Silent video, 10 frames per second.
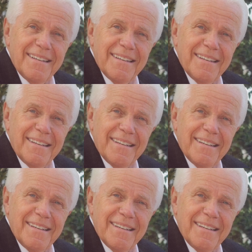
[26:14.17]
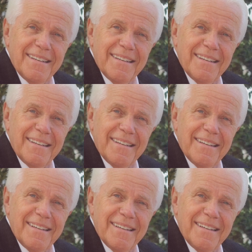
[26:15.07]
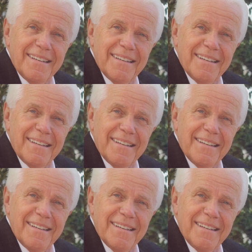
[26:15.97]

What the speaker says: (silence)